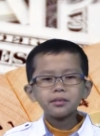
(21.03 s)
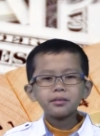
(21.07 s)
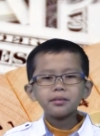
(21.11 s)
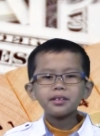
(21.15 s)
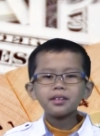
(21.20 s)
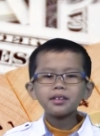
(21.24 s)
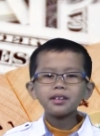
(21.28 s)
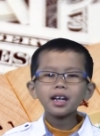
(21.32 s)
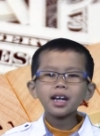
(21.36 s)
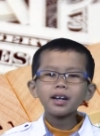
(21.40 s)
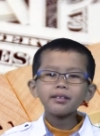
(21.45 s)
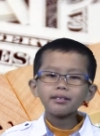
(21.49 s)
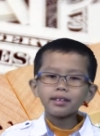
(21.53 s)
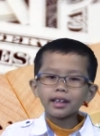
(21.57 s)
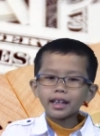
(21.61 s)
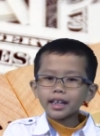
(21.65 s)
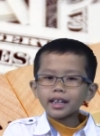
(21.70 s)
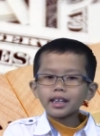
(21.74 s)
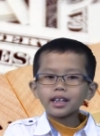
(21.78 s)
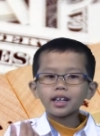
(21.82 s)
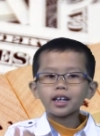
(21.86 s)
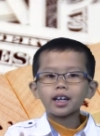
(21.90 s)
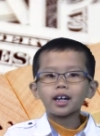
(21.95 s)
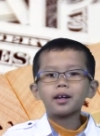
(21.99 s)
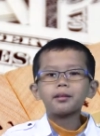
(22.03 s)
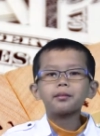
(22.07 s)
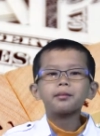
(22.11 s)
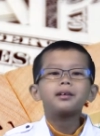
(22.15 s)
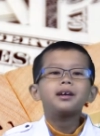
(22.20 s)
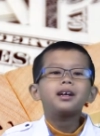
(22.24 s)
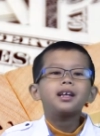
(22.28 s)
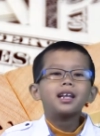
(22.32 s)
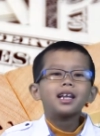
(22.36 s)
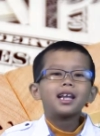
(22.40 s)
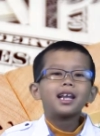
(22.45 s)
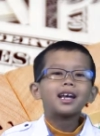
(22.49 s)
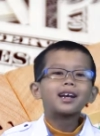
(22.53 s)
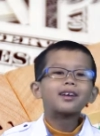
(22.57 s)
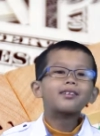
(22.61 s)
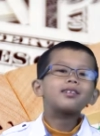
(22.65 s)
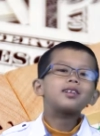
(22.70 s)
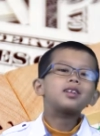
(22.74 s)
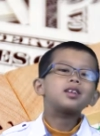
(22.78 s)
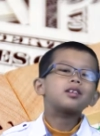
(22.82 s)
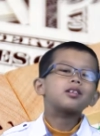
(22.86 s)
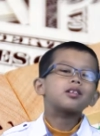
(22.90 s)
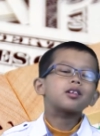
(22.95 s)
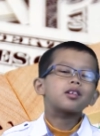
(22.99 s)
When you have income, like when you